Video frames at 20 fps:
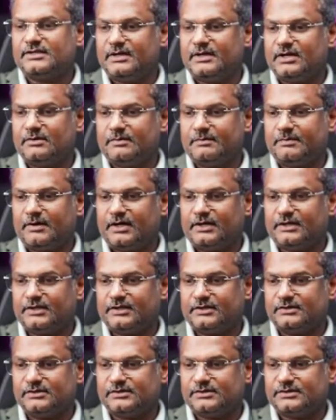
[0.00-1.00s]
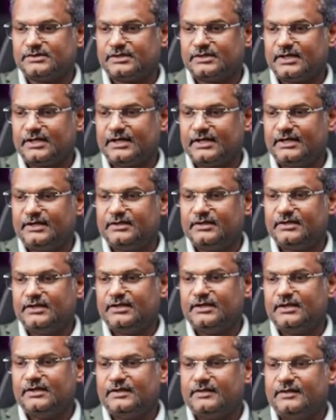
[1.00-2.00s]
matter is made up of particles,
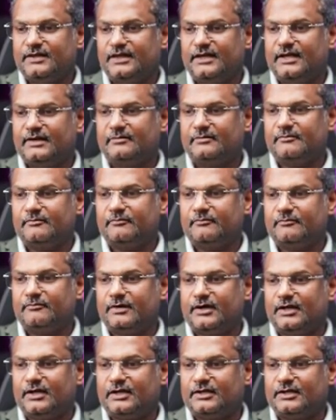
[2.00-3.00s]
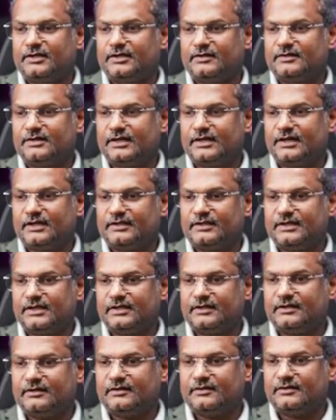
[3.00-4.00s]
right? Then another
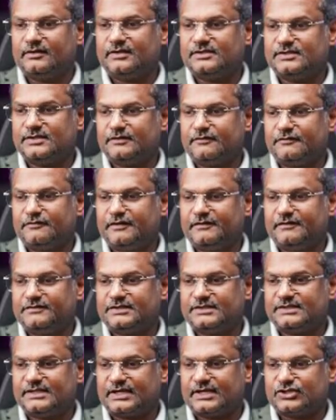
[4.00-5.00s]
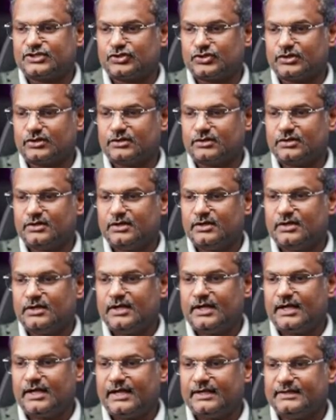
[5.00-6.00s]
thing. Then this is the 5th
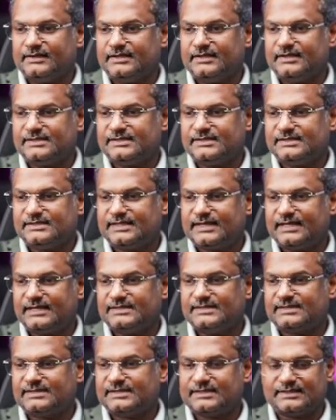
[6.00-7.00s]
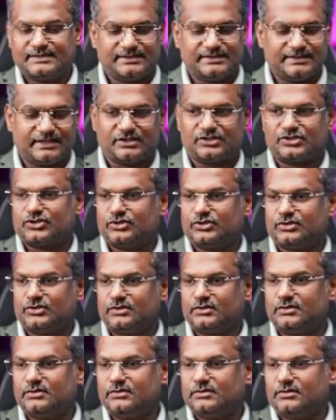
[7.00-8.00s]
section and the 6th
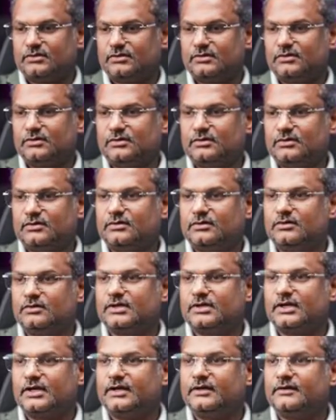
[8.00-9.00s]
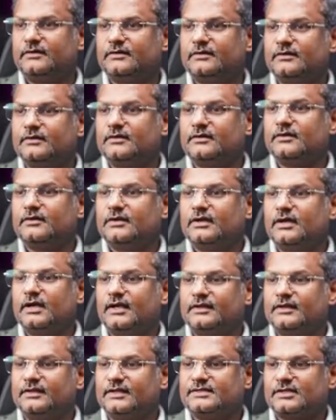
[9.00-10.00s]
section. Okay.
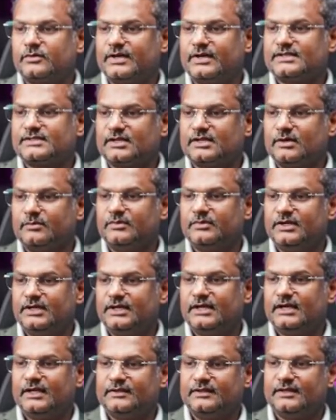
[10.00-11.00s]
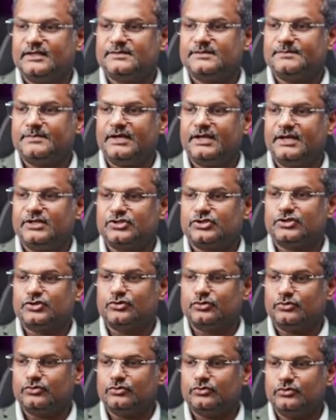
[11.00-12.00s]
And there's a quick summary and there's
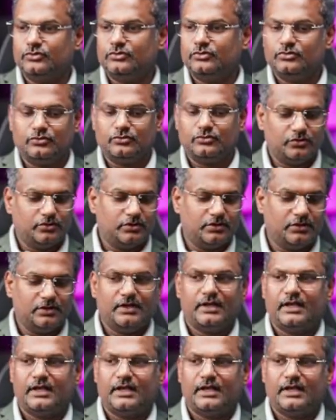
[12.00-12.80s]
page 2